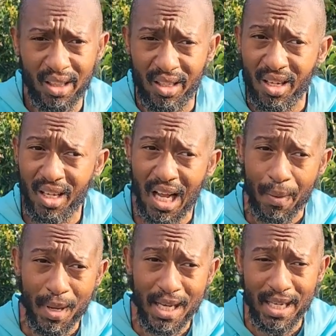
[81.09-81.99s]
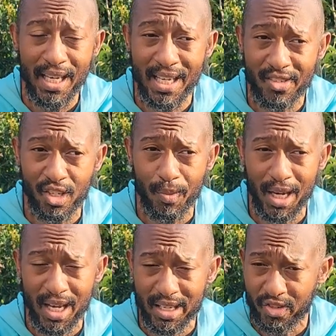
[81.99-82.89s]
Then I may get in some of
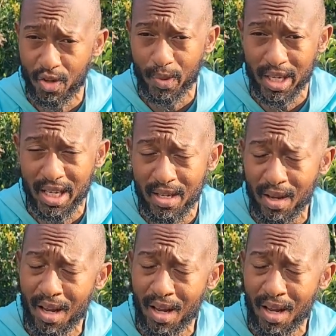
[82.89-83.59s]
that summer heat,